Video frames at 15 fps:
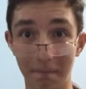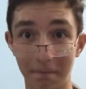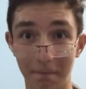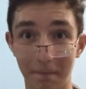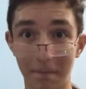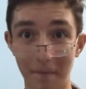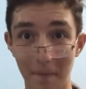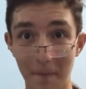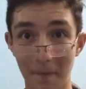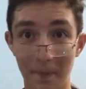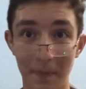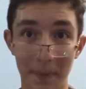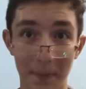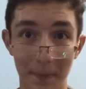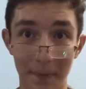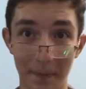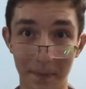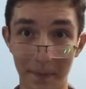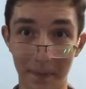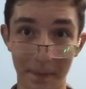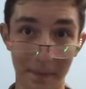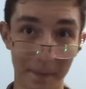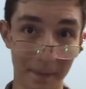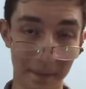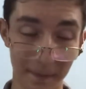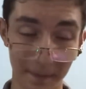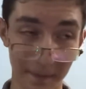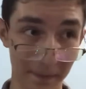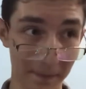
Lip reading: Nothing is said.